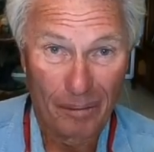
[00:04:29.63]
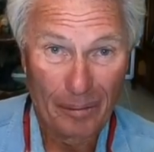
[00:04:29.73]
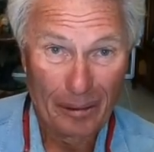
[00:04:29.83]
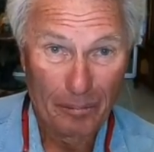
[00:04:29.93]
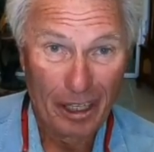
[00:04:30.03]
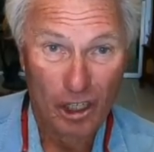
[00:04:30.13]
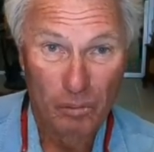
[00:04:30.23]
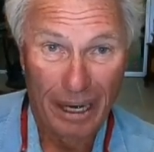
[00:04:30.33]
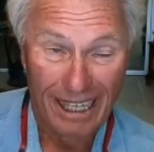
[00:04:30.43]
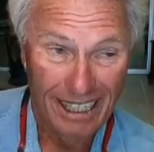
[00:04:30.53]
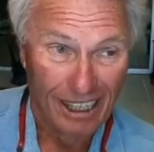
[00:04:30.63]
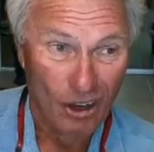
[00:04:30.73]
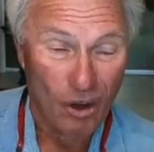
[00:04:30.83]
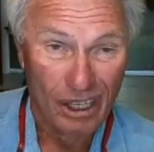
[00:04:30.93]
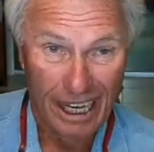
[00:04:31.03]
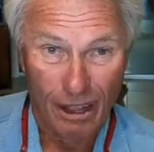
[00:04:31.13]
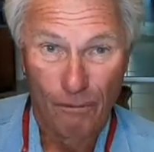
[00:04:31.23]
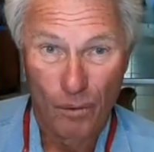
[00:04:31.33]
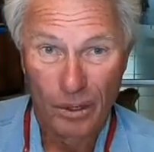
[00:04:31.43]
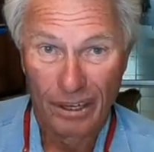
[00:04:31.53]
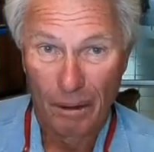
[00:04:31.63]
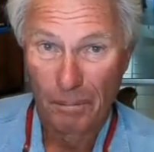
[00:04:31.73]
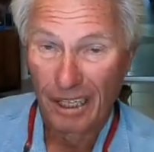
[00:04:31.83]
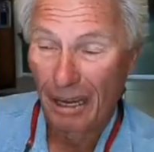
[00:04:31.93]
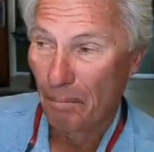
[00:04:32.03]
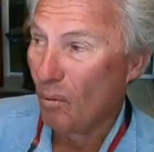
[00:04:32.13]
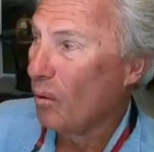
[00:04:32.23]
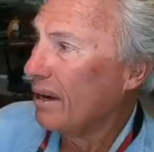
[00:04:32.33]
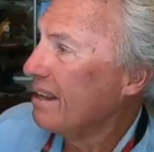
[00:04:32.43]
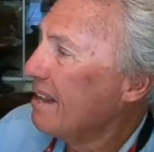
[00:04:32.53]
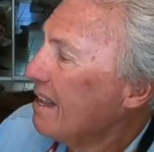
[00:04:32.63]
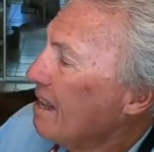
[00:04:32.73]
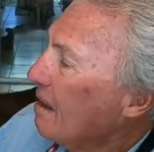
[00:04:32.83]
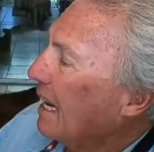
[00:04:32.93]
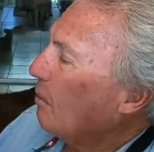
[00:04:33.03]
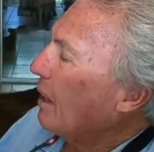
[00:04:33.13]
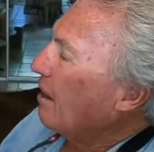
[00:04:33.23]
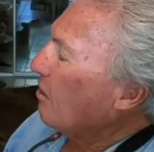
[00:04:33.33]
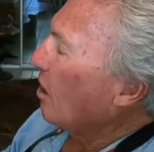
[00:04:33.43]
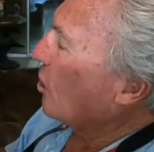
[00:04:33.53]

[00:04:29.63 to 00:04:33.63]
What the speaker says: the biggest bass I'd caught in California up to that point. Anyway,